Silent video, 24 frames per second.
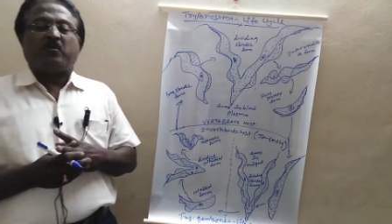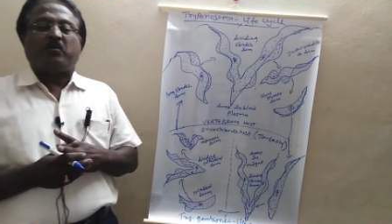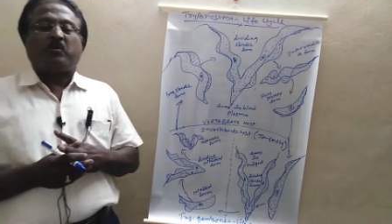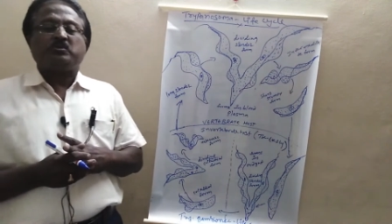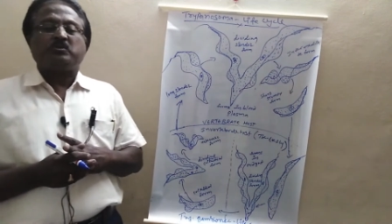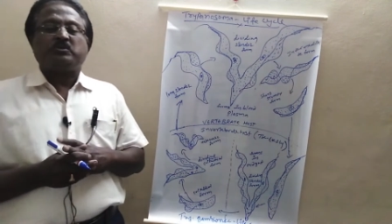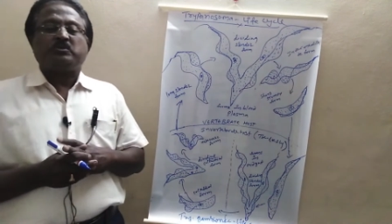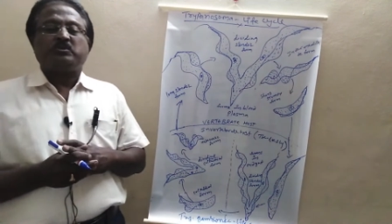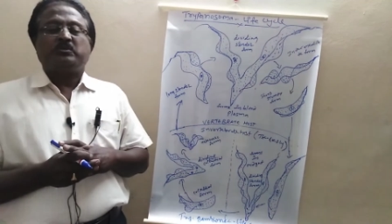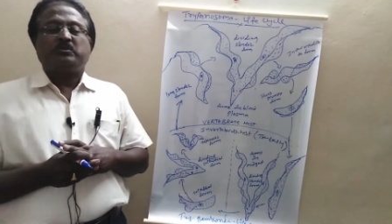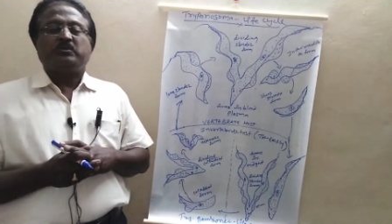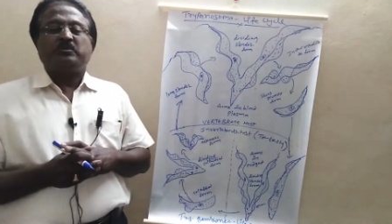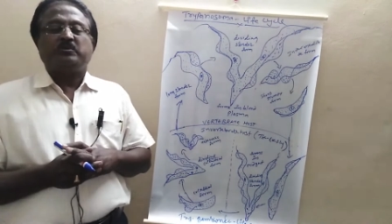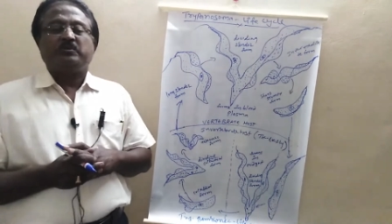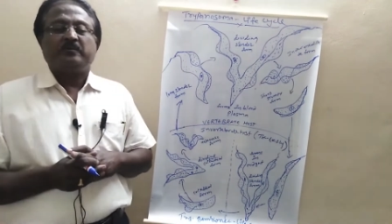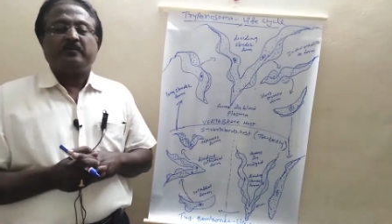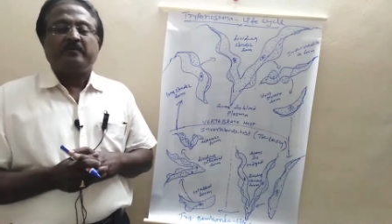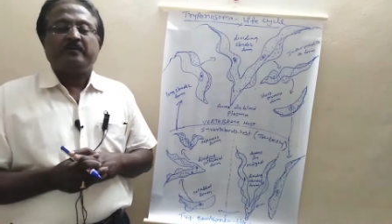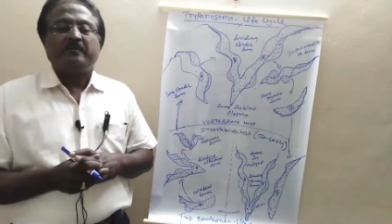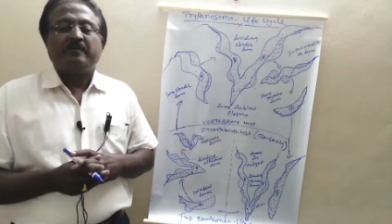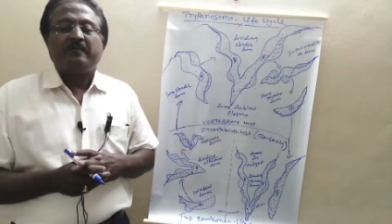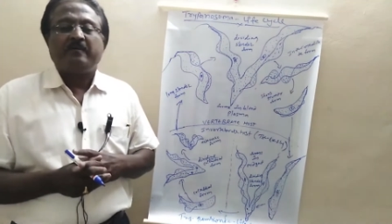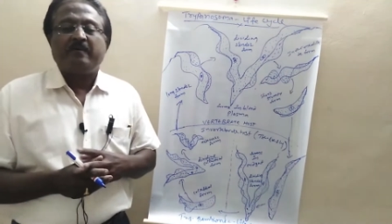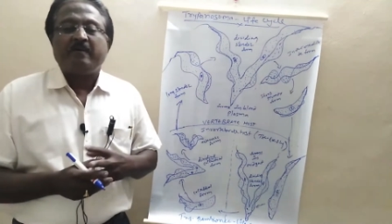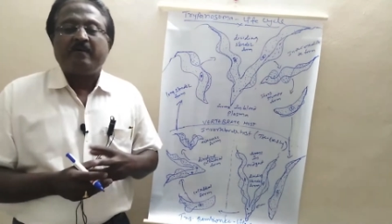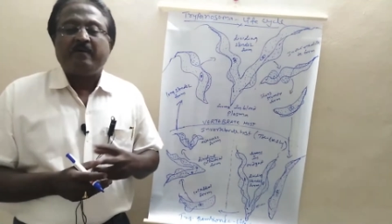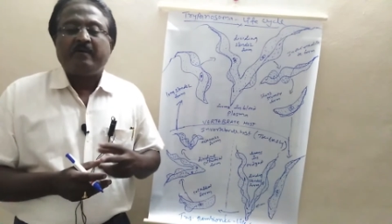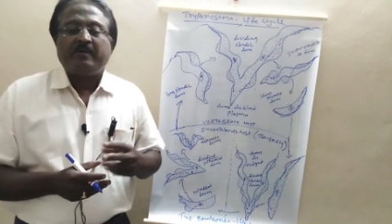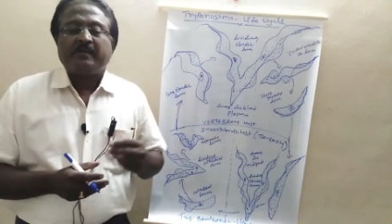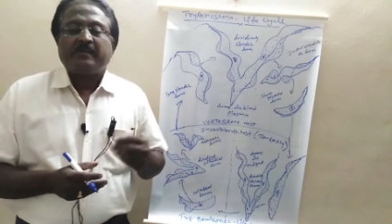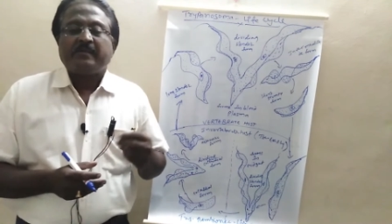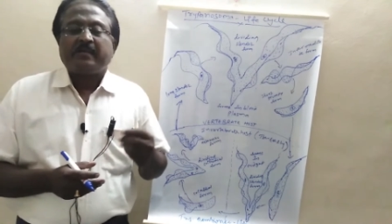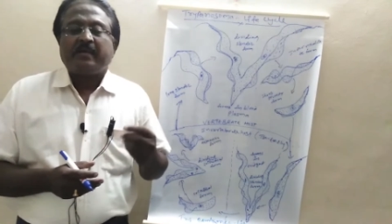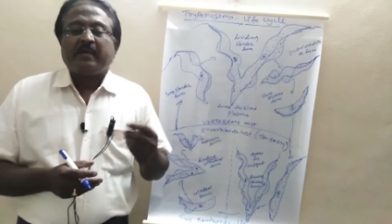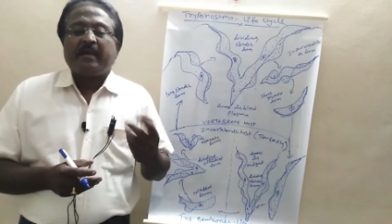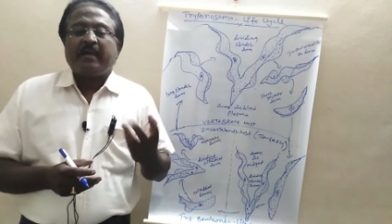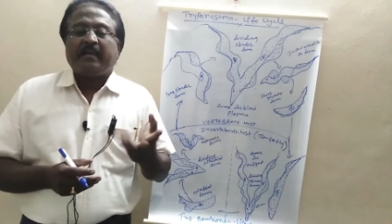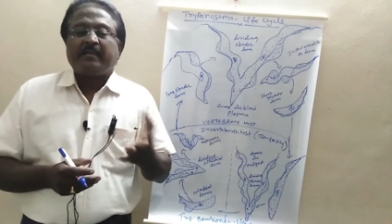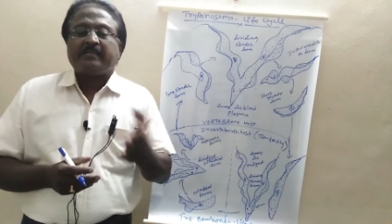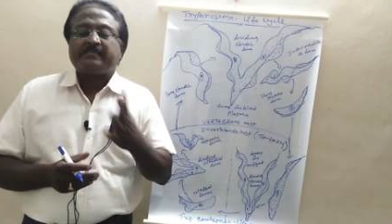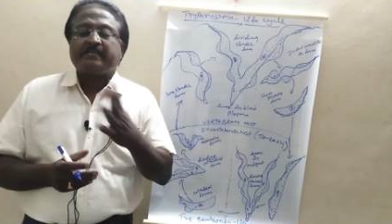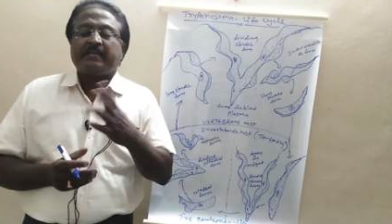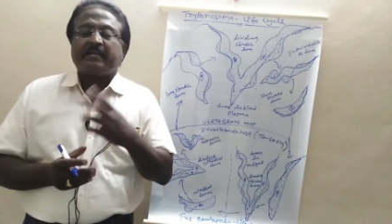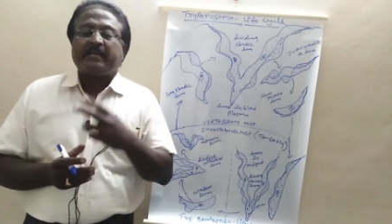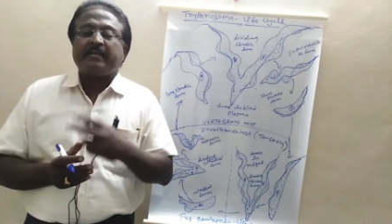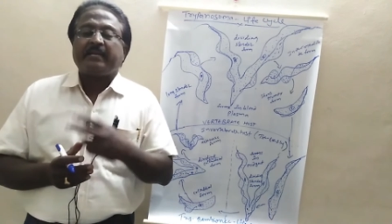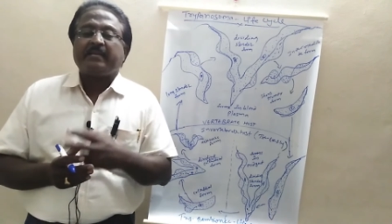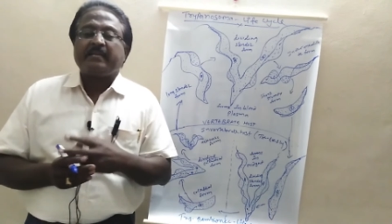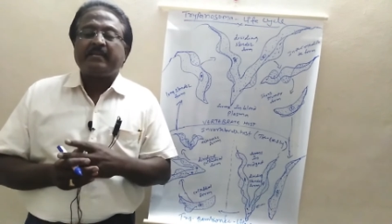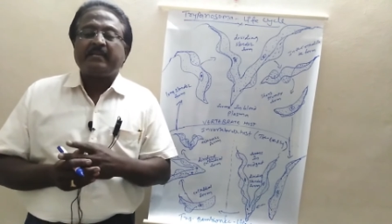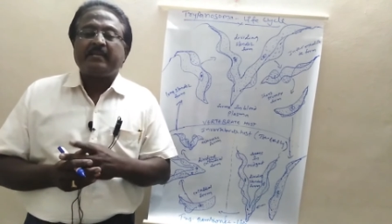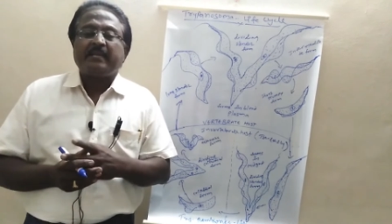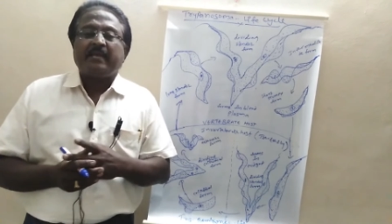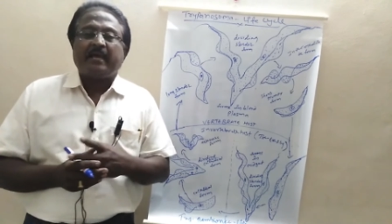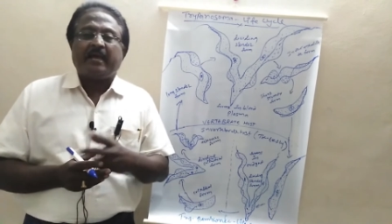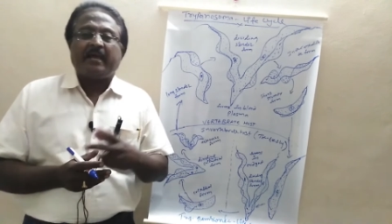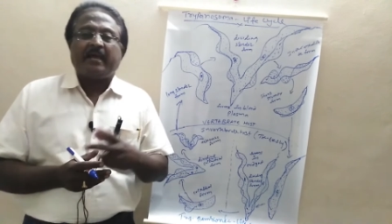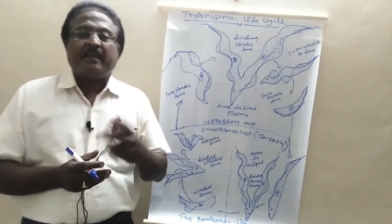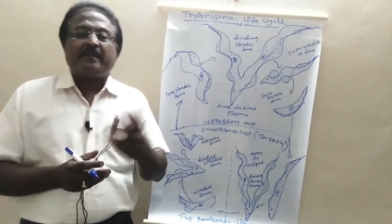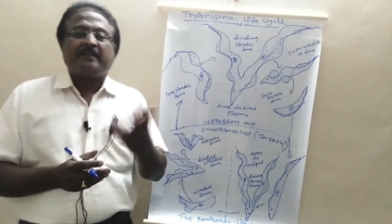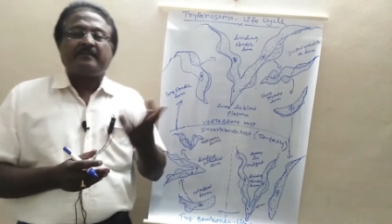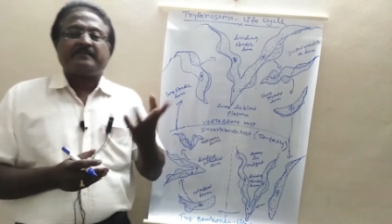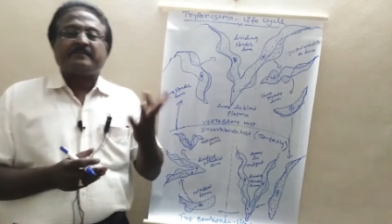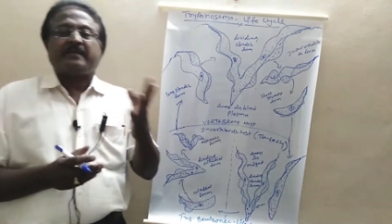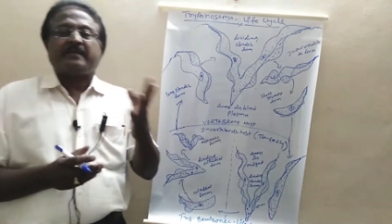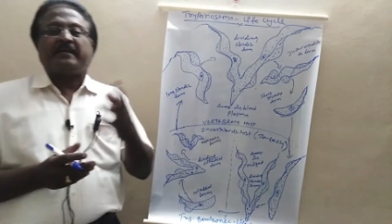host, and secondary and